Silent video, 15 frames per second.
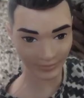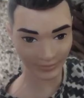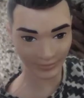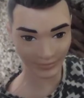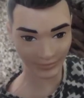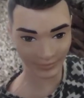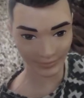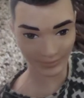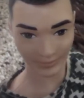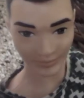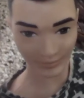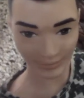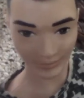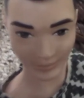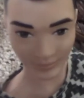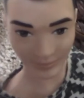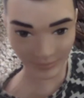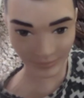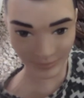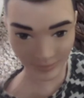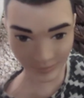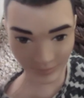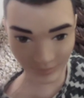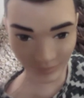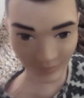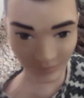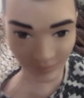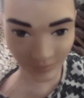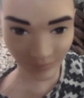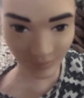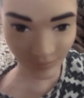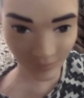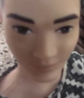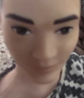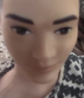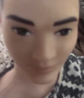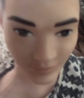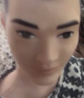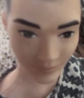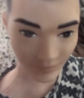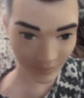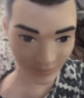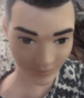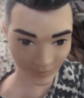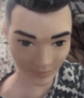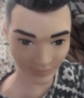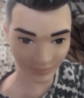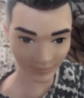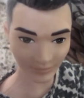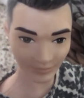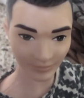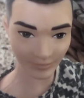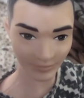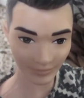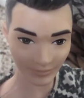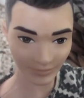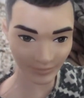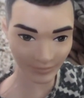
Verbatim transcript: Aranna, I'm finished and I'm about to go get Mia's towel, okay?